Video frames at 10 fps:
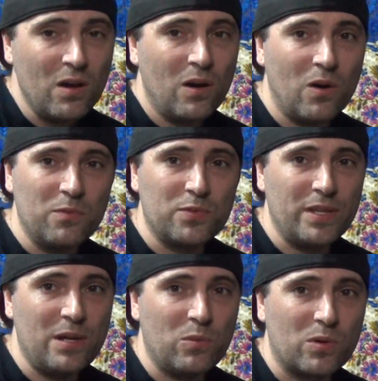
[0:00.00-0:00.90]

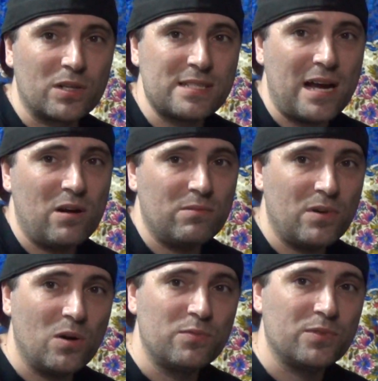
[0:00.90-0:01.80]
hopefully it works out.
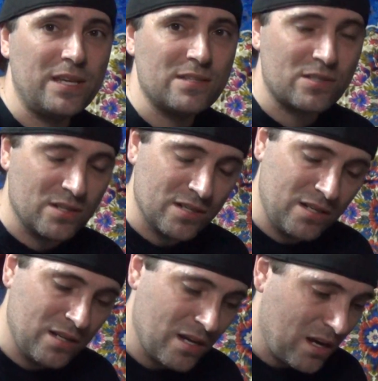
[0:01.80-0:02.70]
Hopefully it's
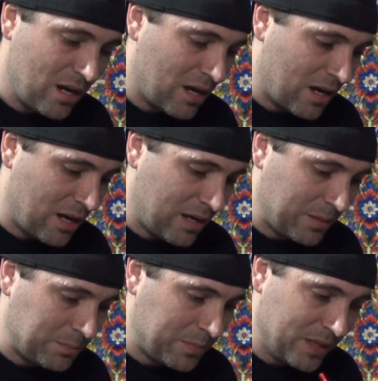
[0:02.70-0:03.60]
good.
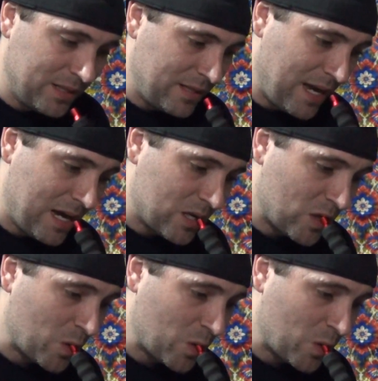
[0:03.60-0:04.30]
But yeah,